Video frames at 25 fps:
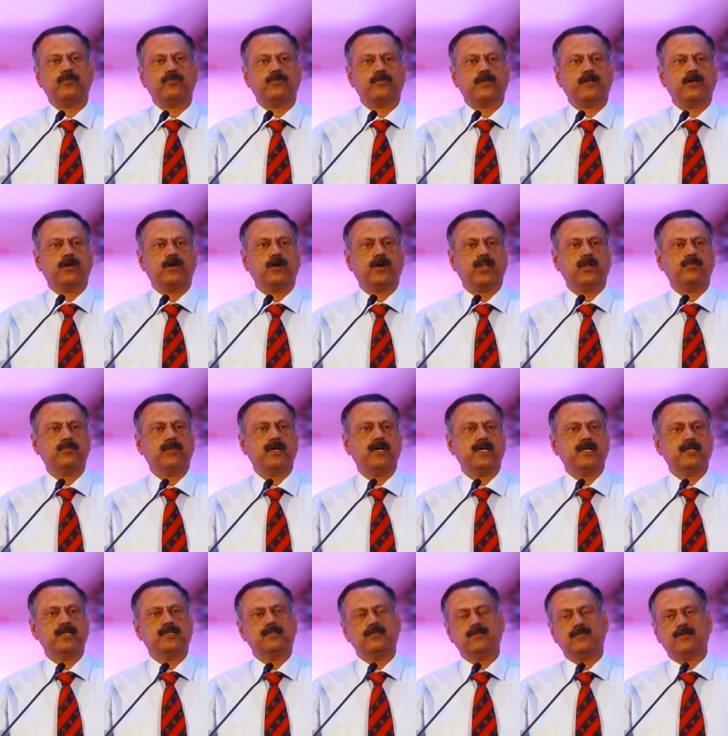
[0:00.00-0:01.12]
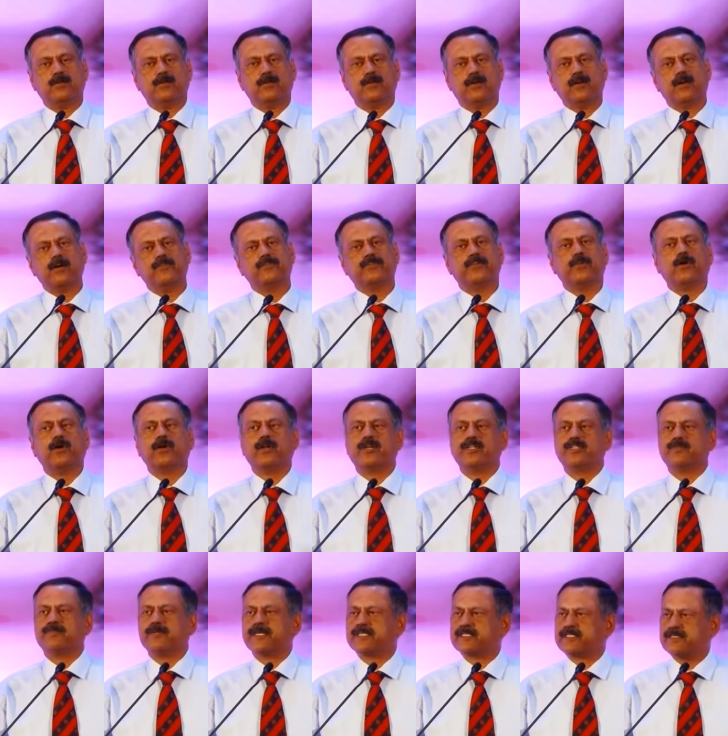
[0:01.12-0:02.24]
a hallmark of your
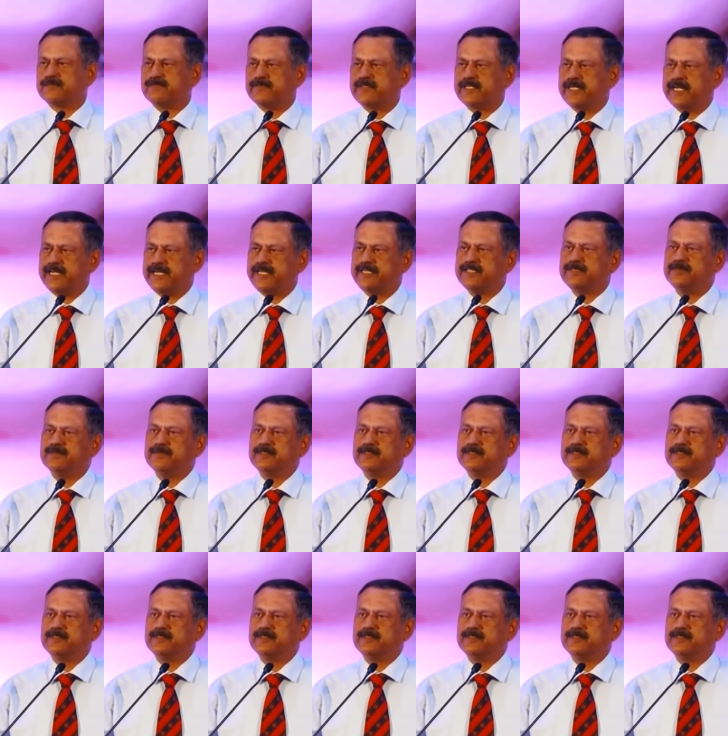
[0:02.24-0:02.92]
respective training,